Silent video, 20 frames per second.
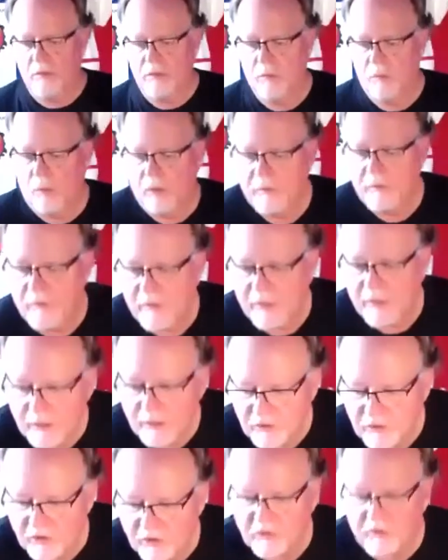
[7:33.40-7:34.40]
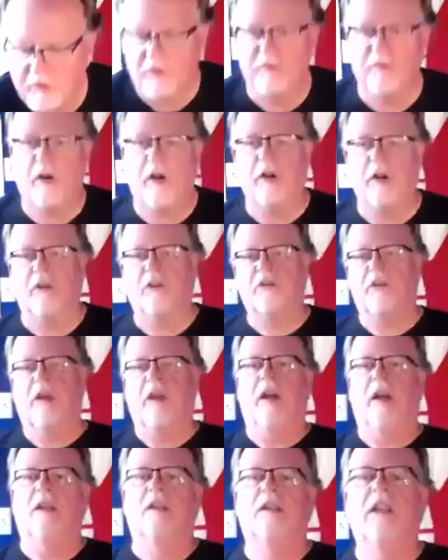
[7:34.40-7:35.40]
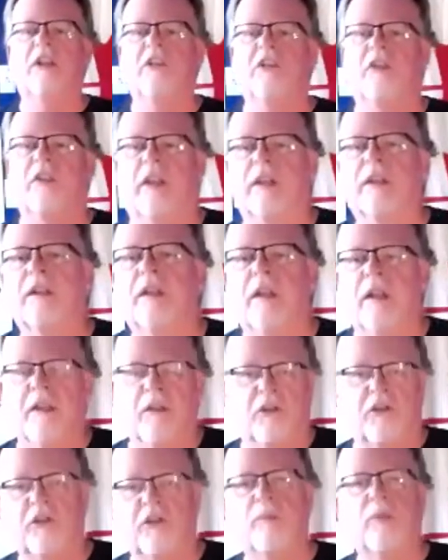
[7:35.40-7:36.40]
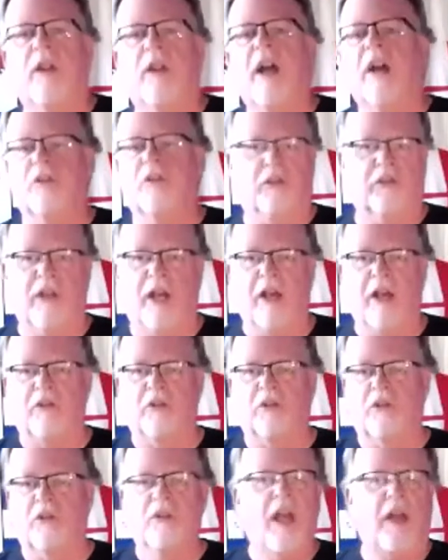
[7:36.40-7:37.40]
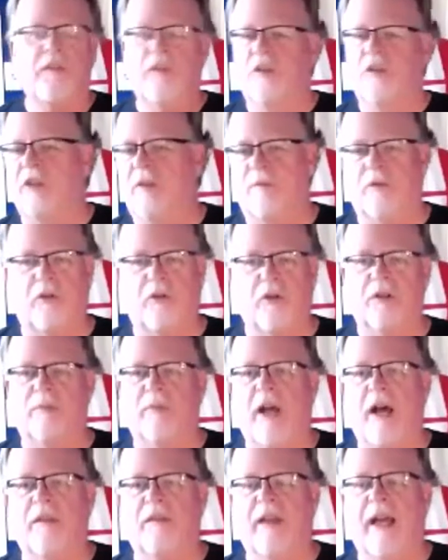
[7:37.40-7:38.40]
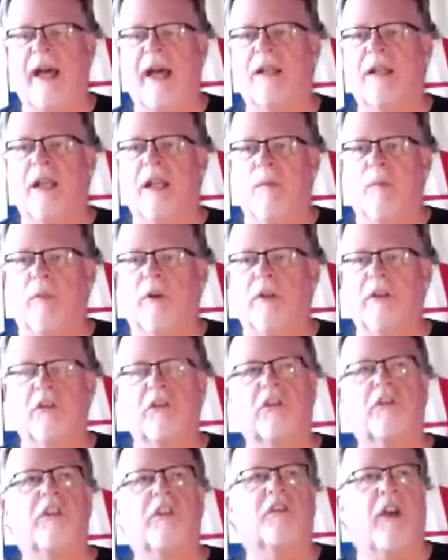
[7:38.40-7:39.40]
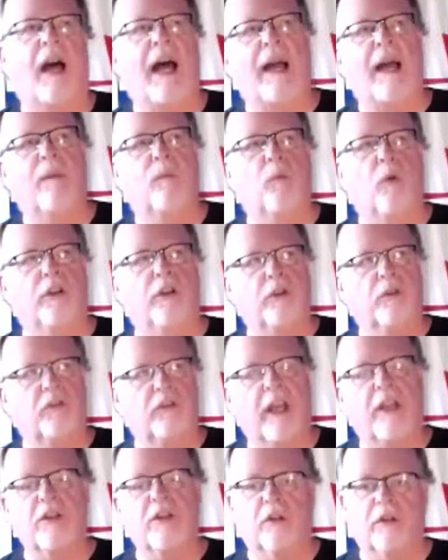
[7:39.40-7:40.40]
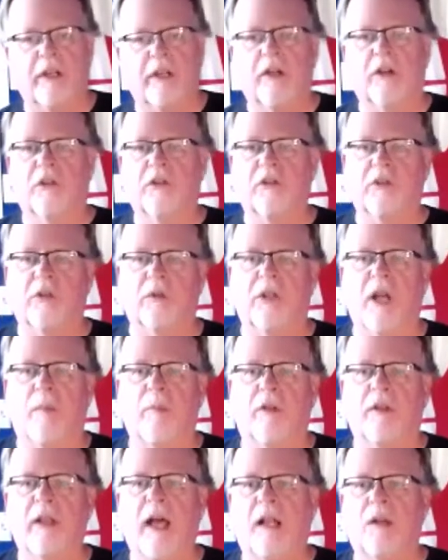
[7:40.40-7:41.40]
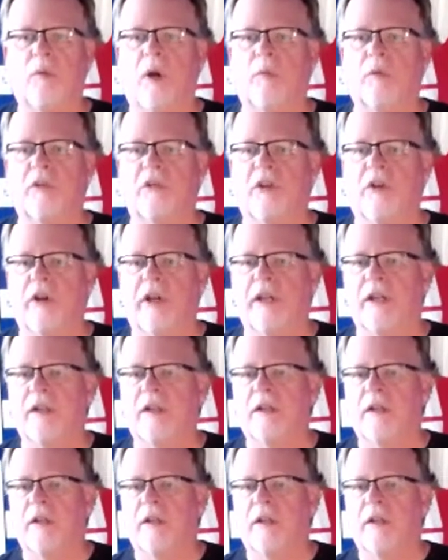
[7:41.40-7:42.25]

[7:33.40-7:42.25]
one thing, just as far as listening, simple exercise. There's nothing difficult about that, but this is the time when you get your ears tuned up. A lot of what we're doing